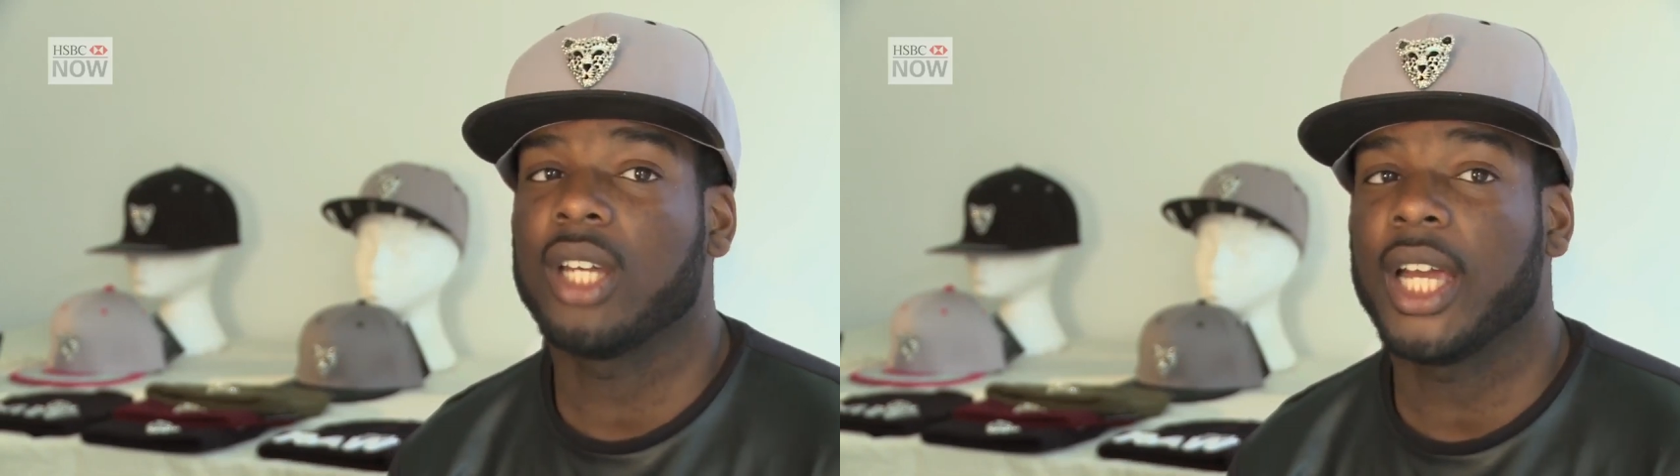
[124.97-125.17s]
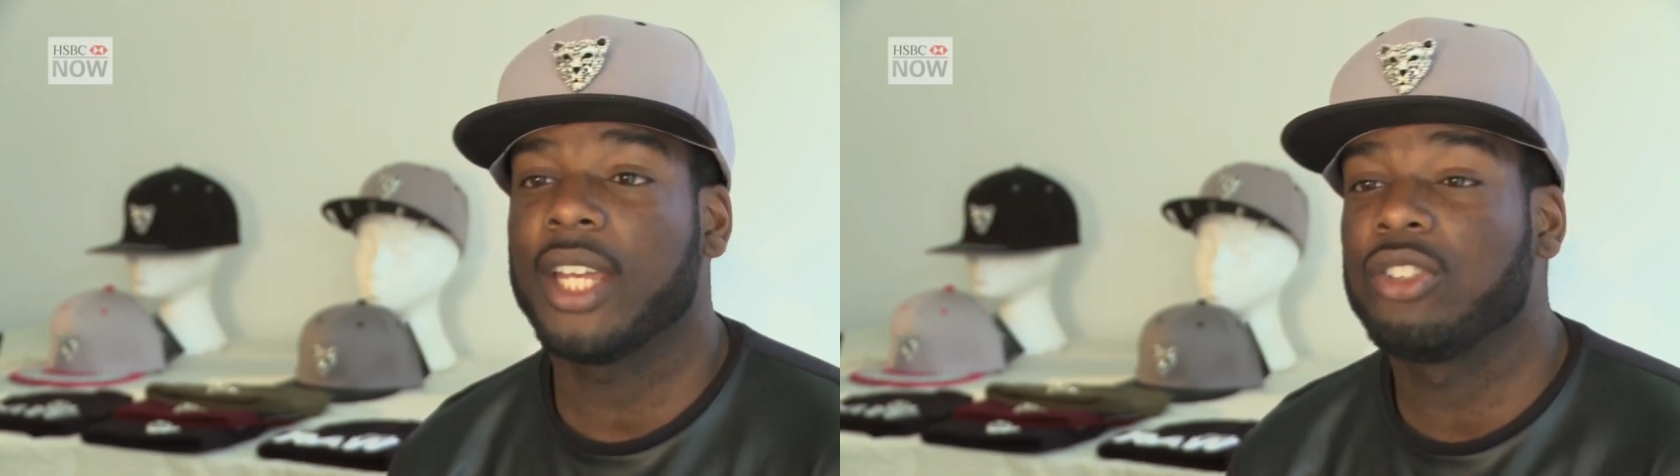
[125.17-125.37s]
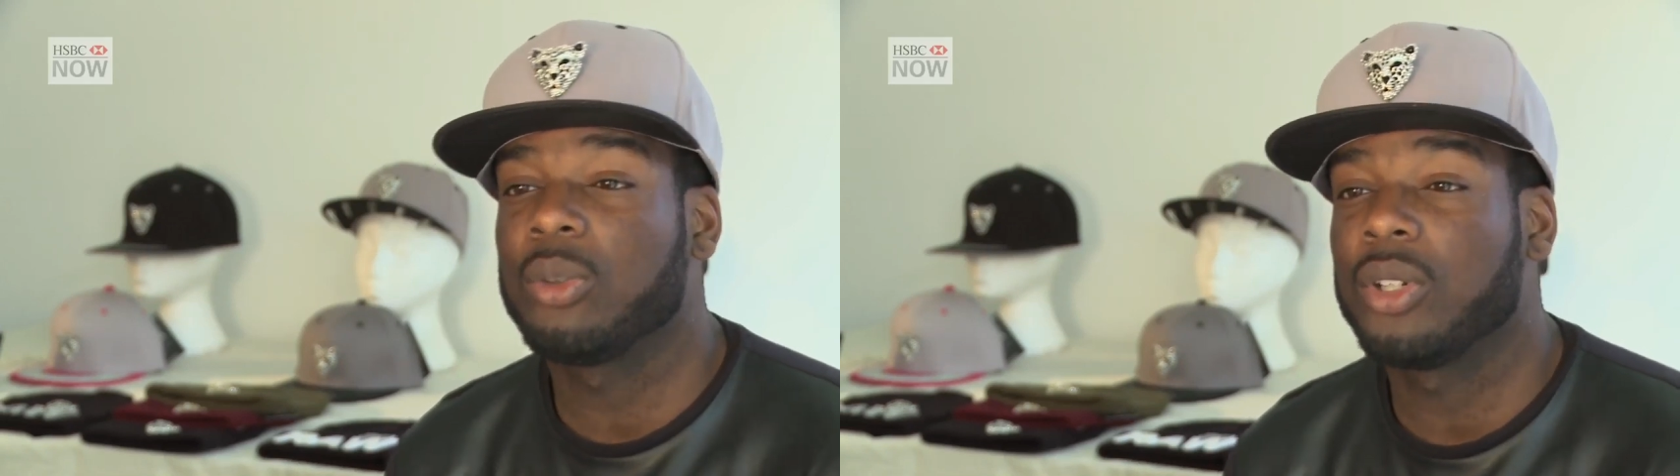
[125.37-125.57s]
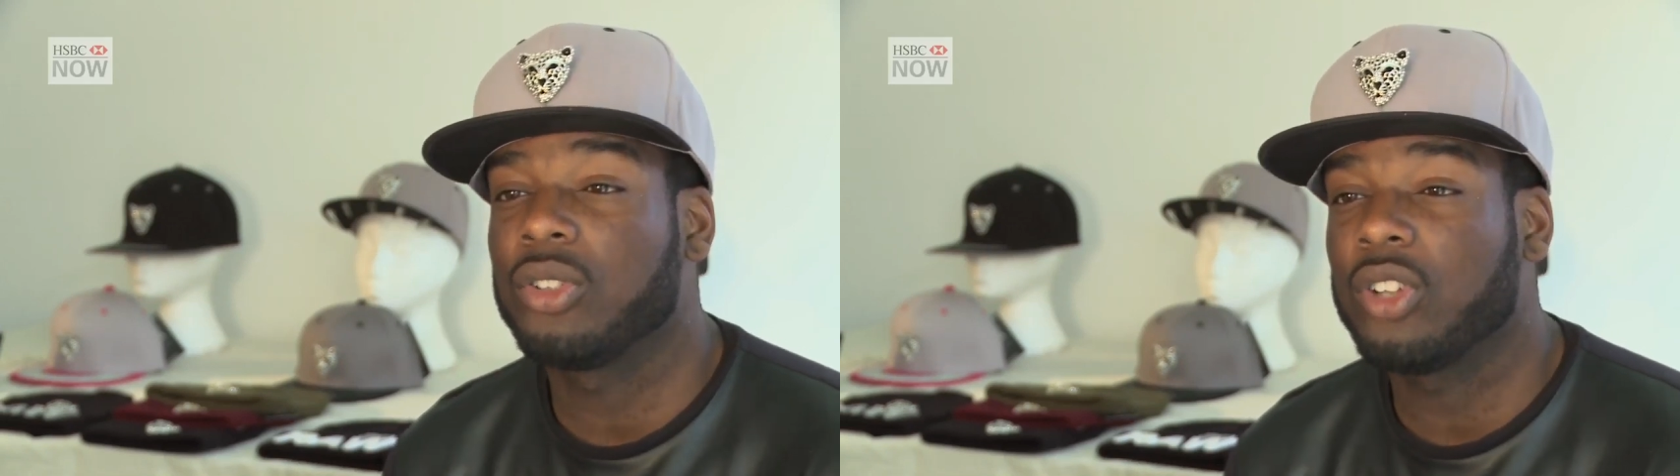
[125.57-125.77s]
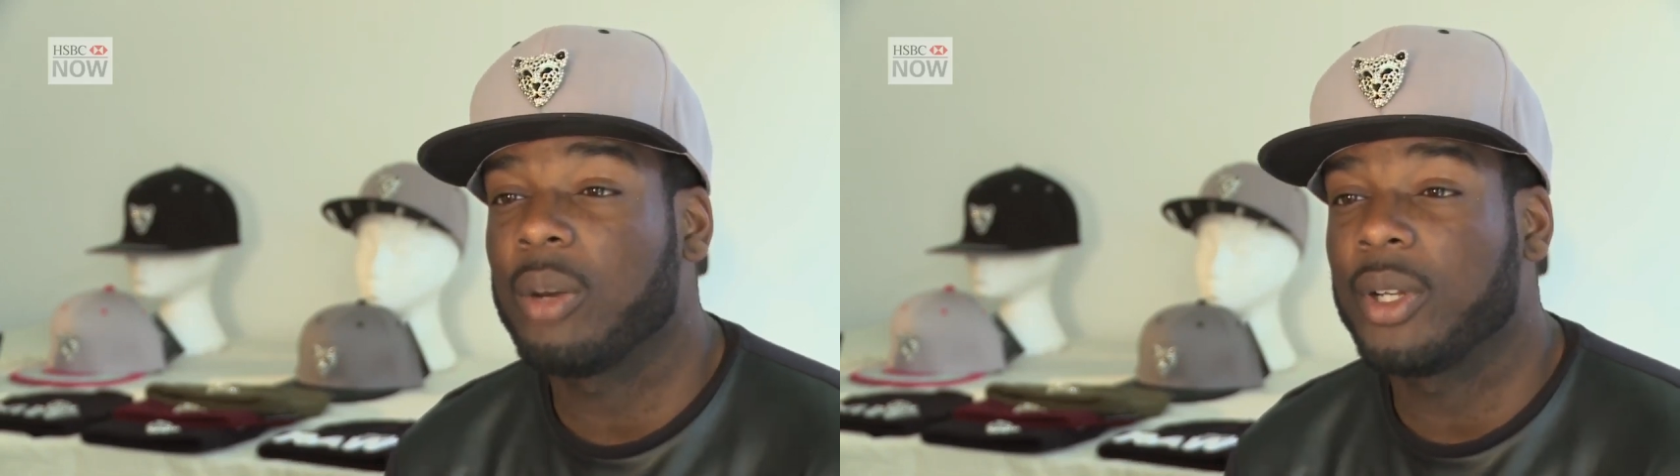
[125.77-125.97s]
I actually wanna
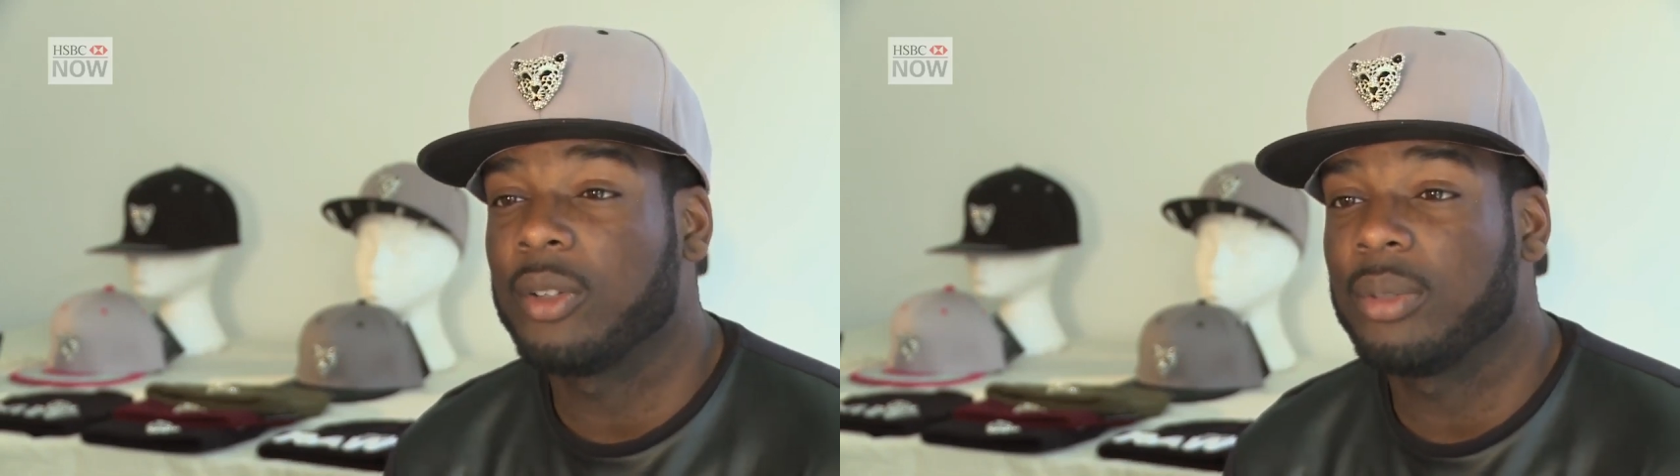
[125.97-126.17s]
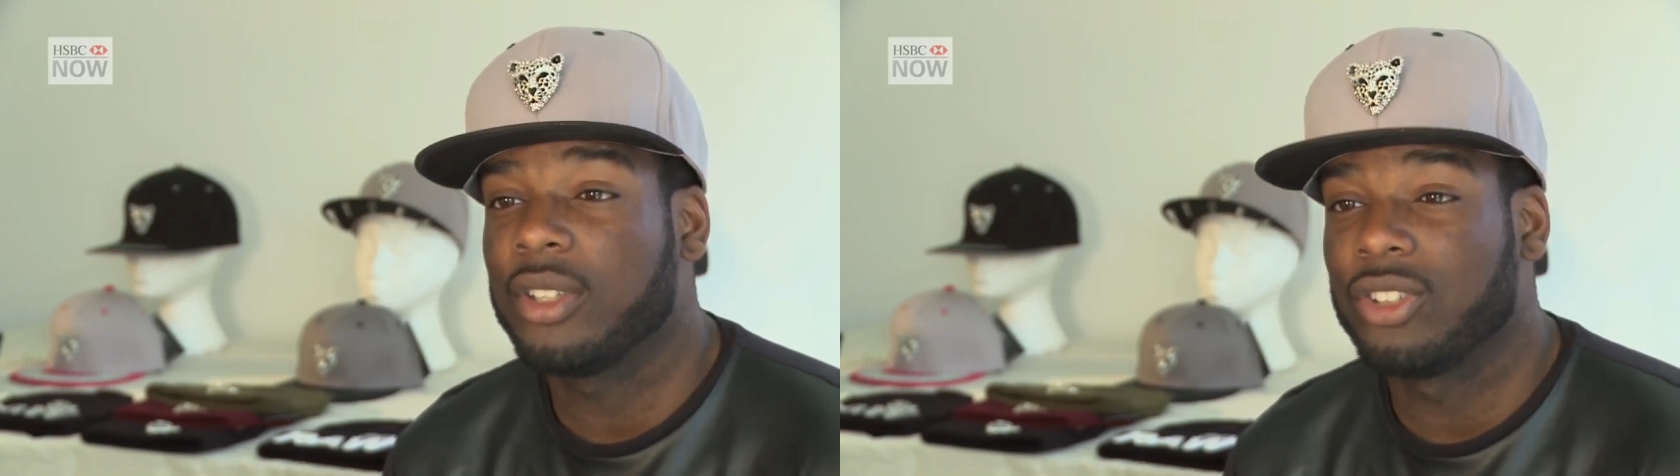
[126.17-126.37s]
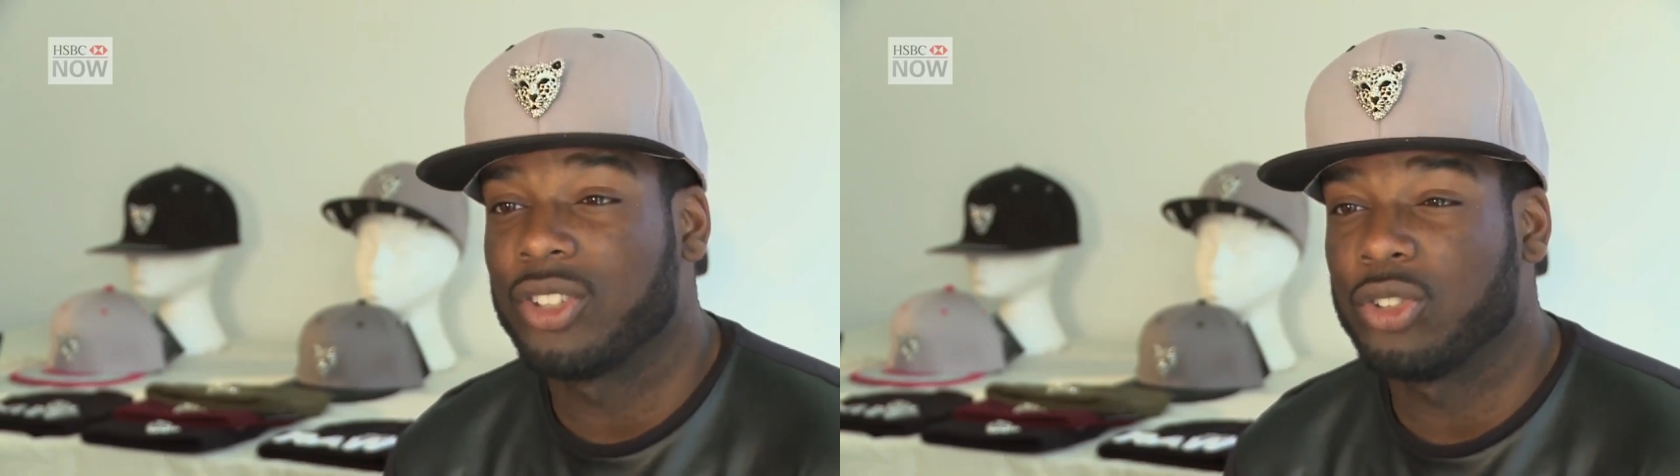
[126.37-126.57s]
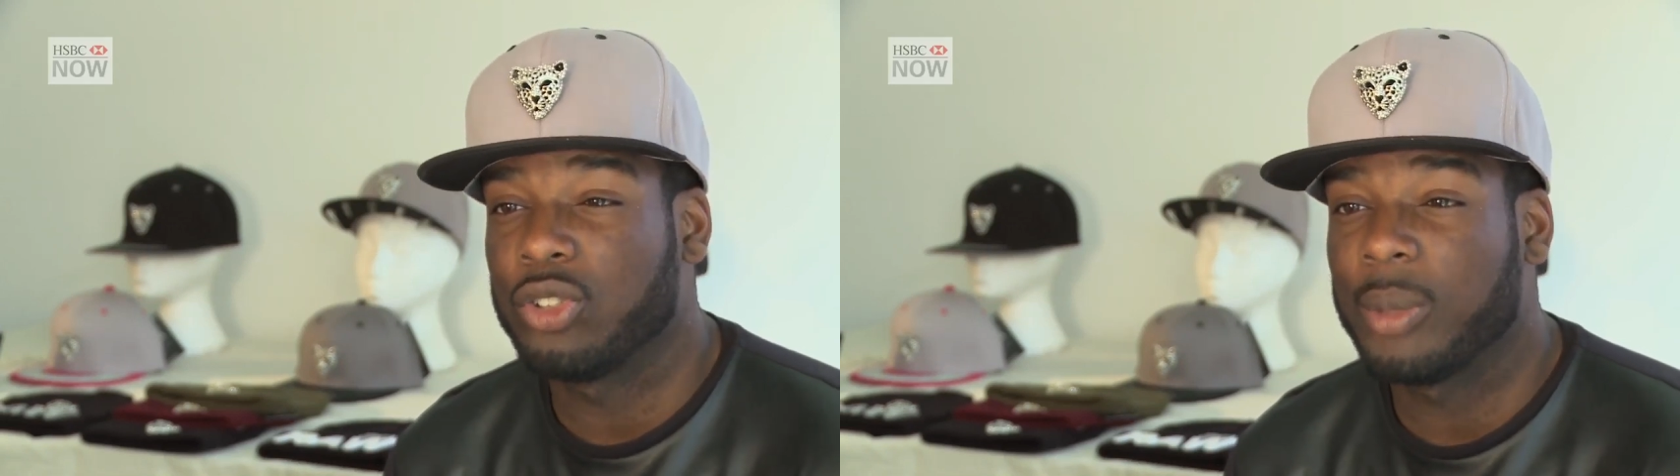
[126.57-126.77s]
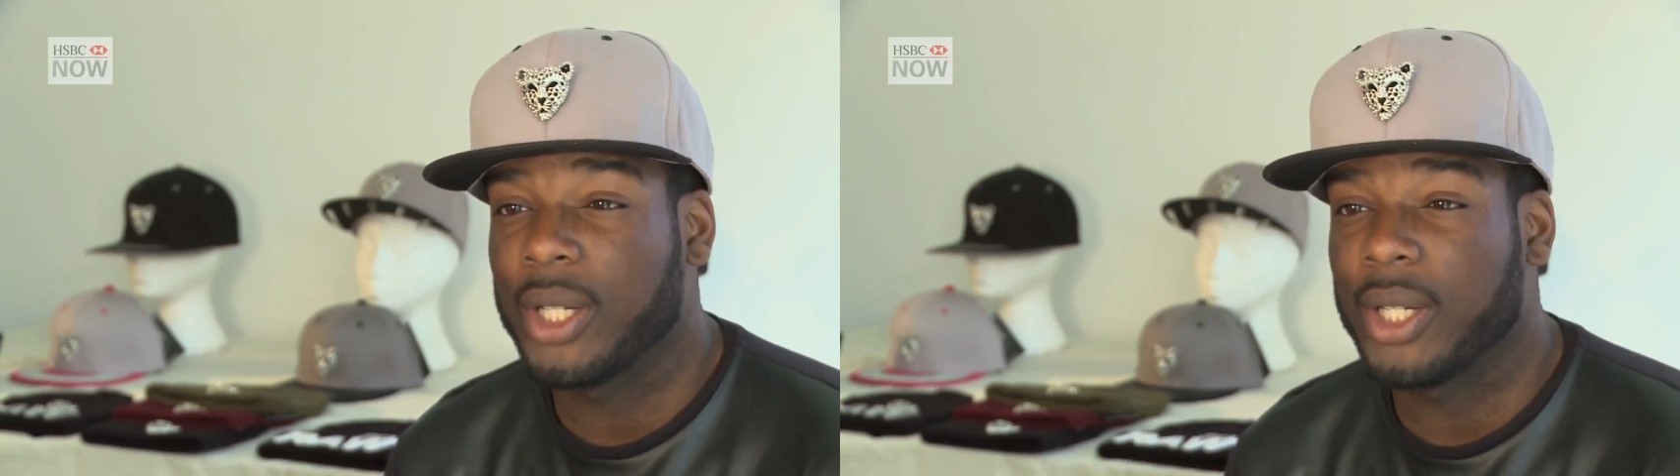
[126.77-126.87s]
start my own business and do